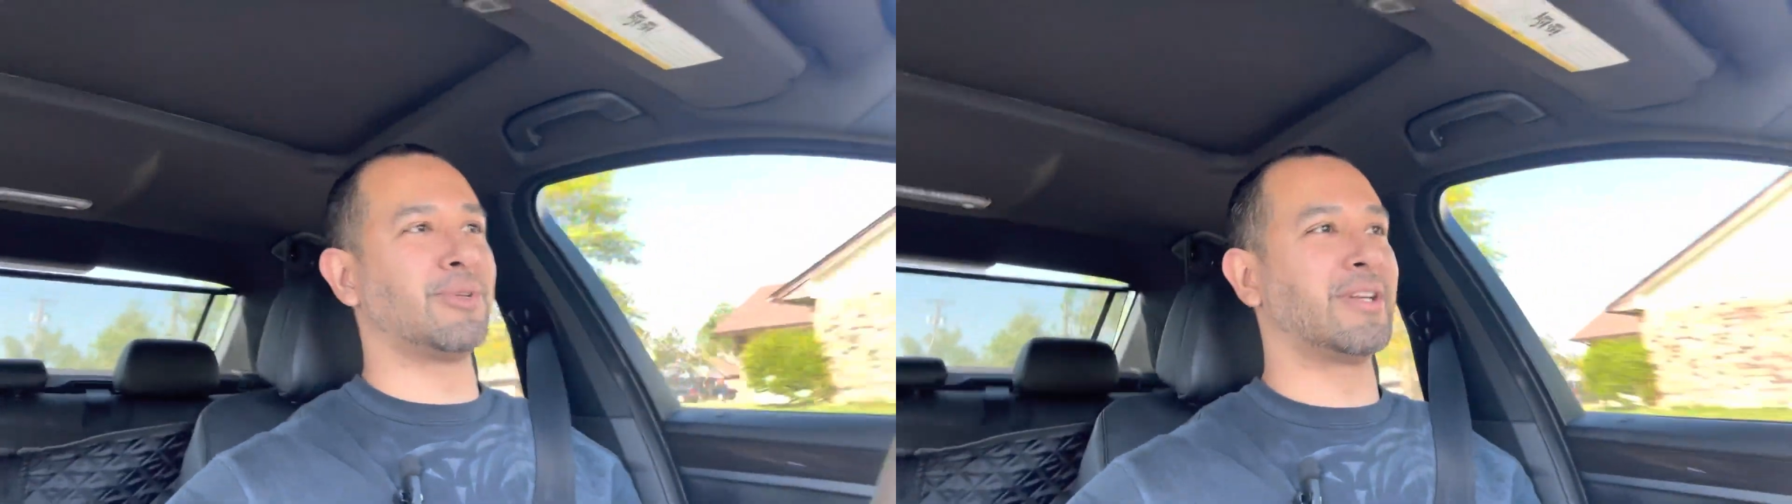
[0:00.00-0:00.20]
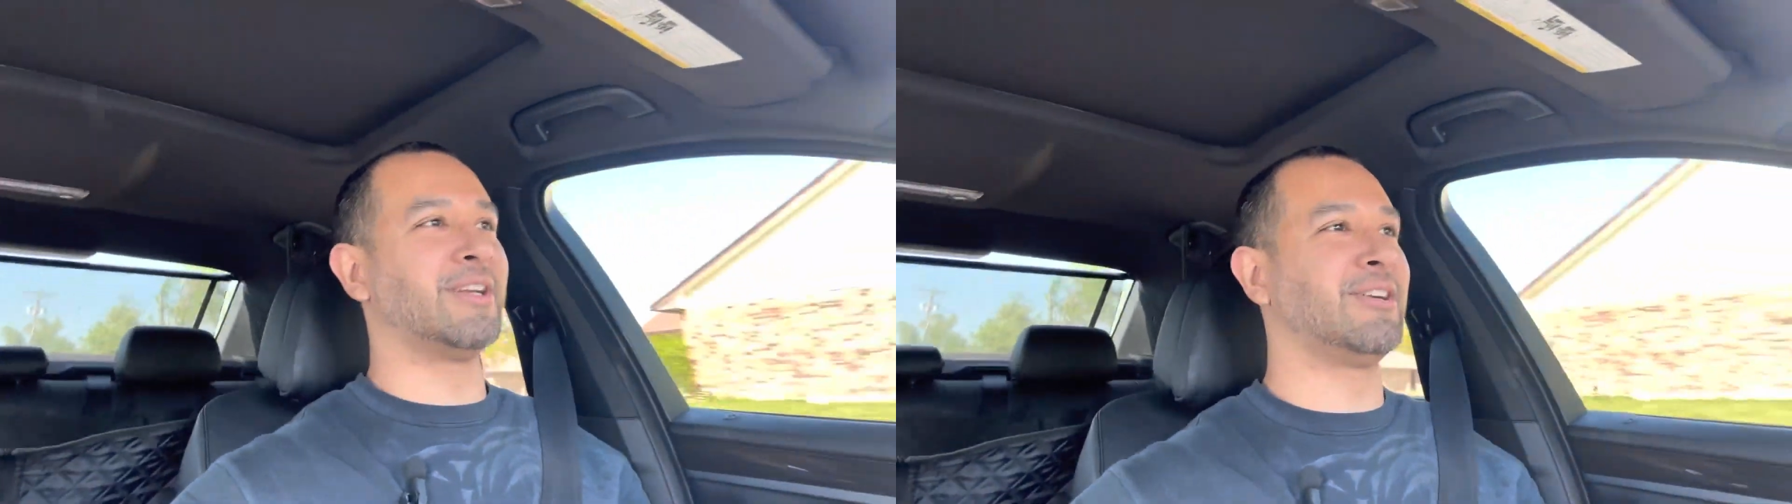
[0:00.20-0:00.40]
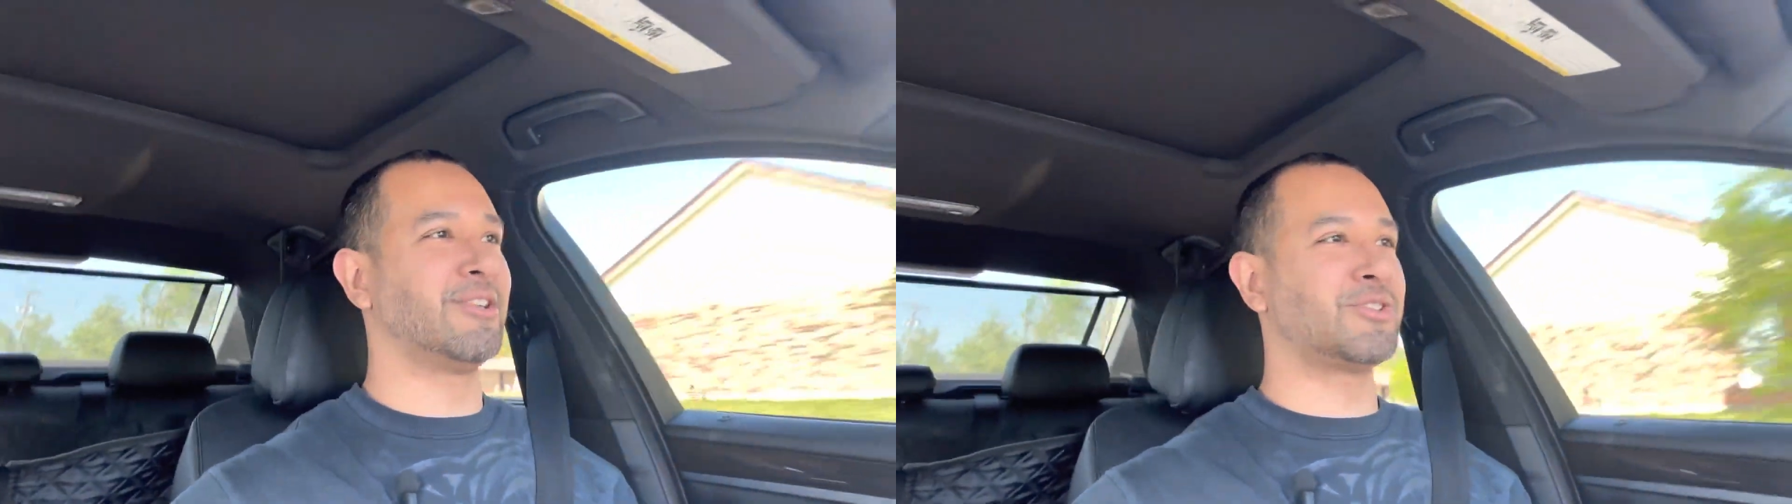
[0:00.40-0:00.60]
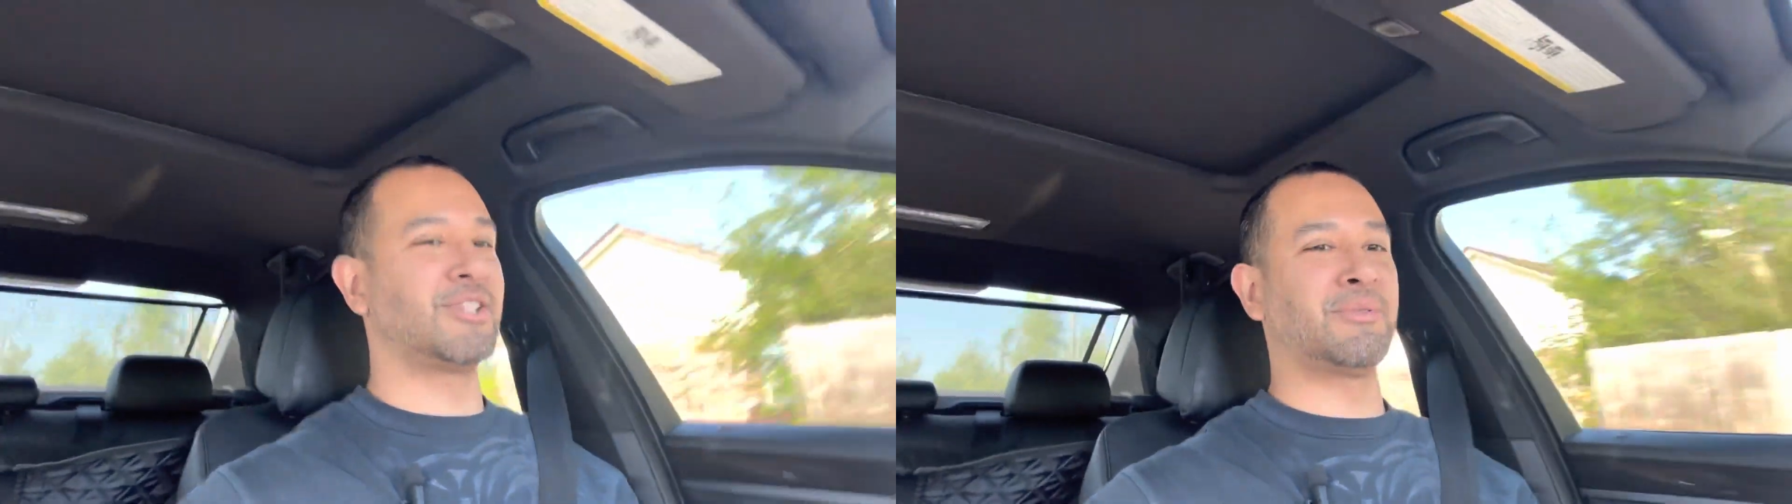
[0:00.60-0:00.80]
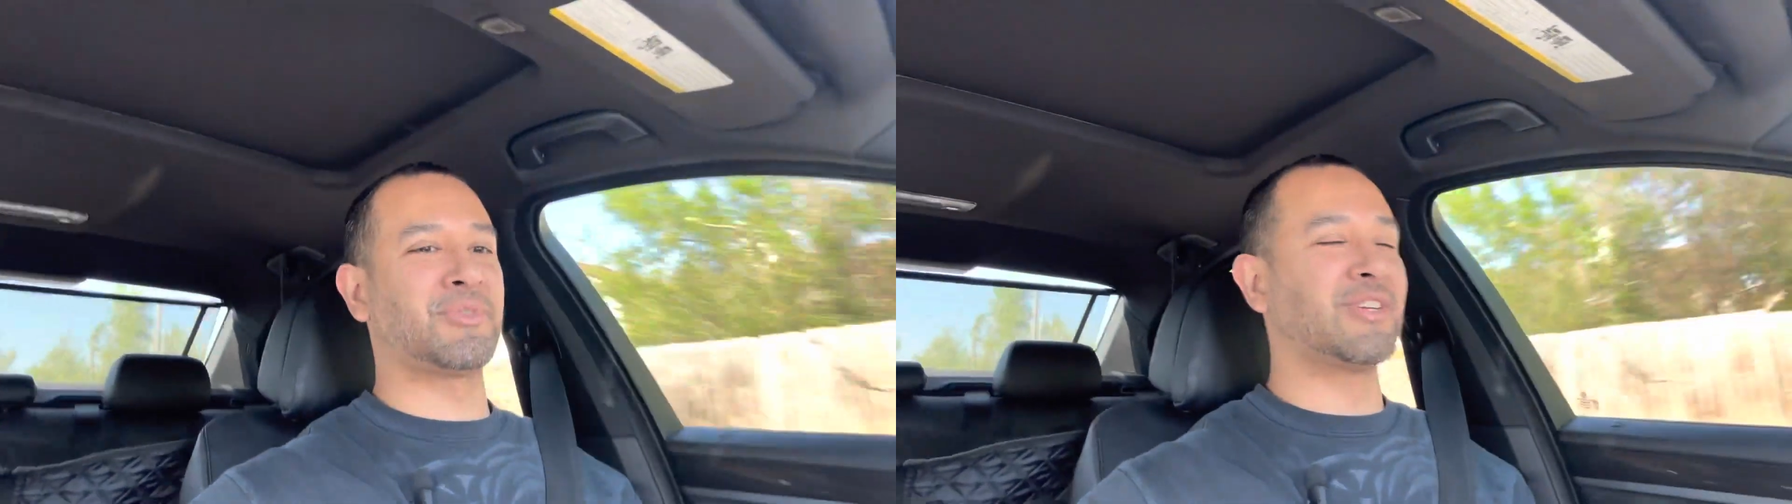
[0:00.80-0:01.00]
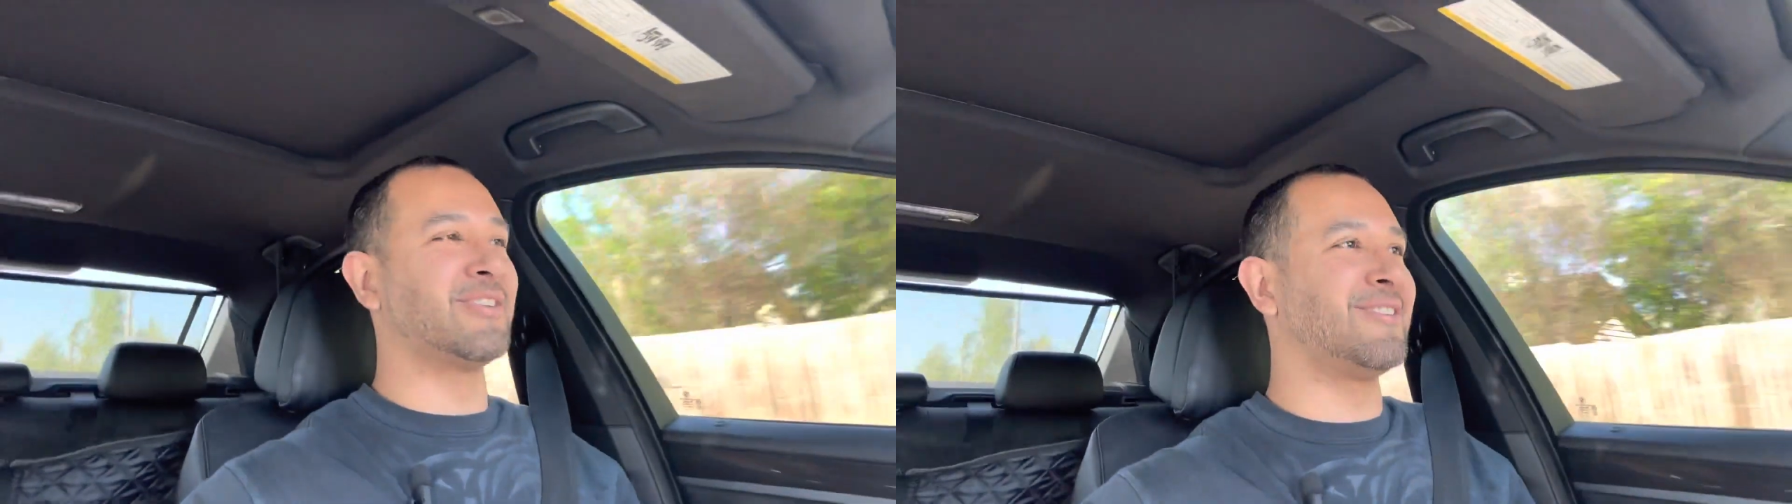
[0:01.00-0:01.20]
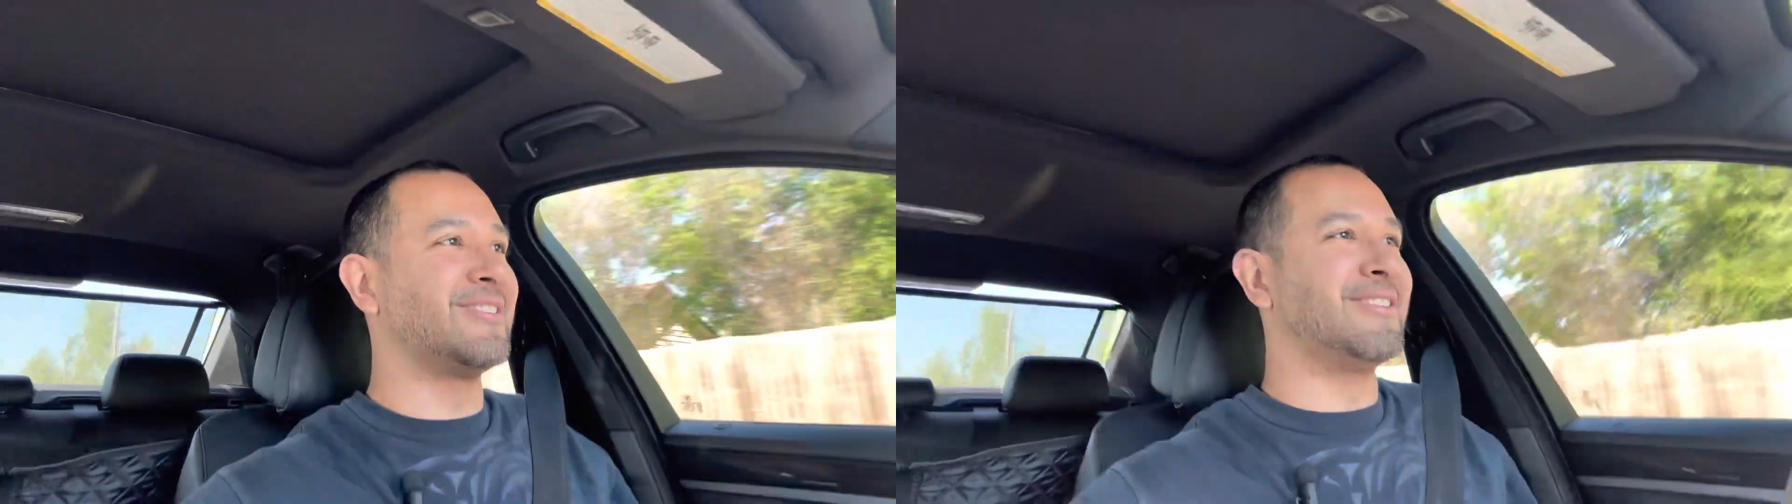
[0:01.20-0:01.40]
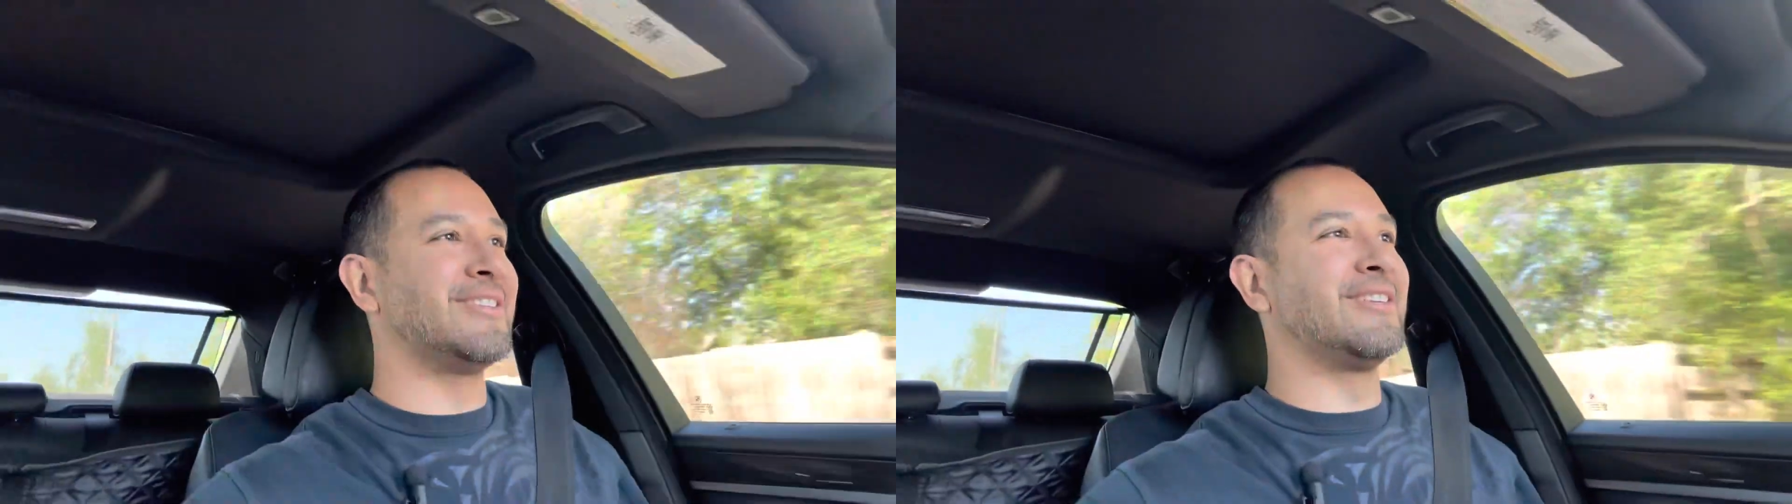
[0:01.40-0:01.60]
you can hear the shifts. Hold on.